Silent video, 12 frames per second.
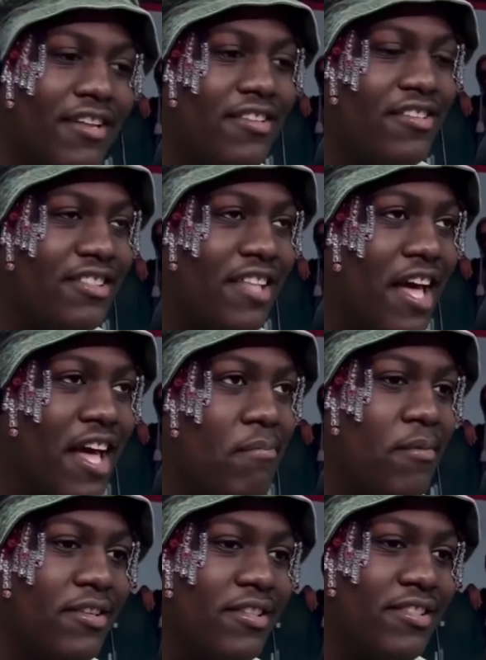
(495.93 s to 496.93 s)
But then there's a lot of
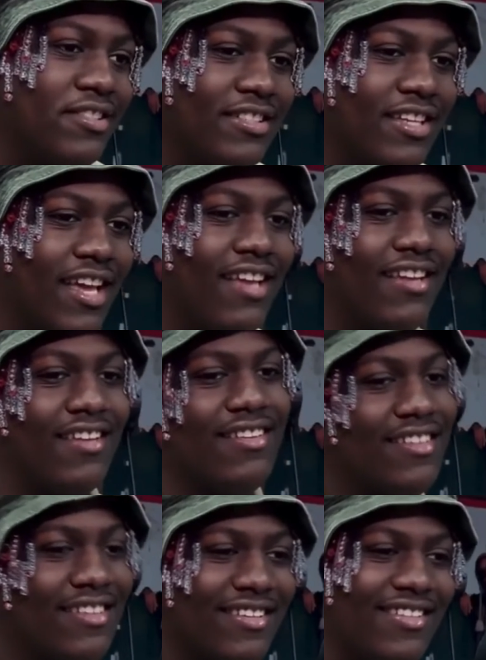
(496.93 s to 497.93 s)
people that's just like
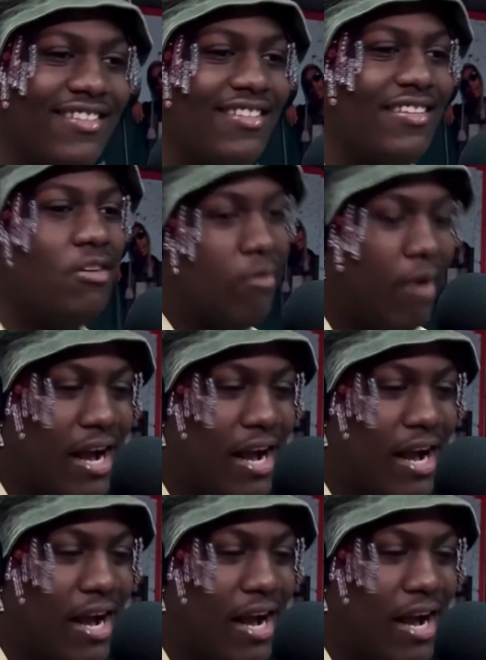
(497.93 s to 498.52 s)
Prime Yacht.